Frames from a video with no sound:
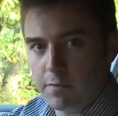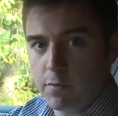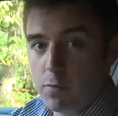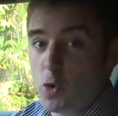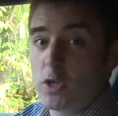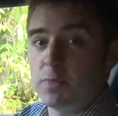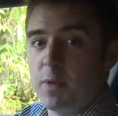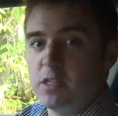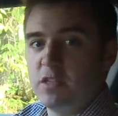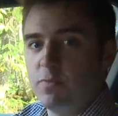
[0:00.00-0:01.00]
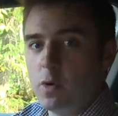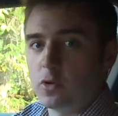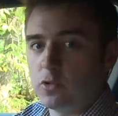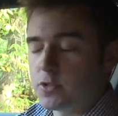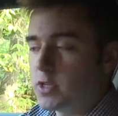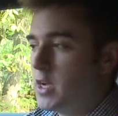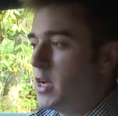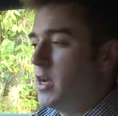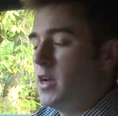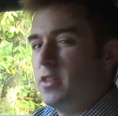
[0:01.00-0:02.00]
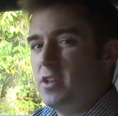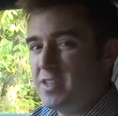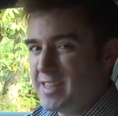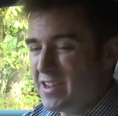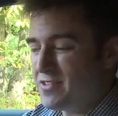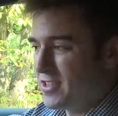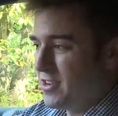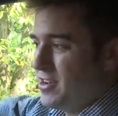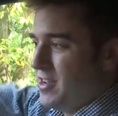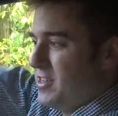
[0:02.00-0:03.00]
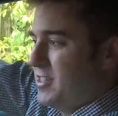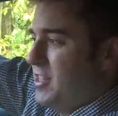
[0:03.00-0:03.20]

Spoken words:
from more expensive models. The only downside is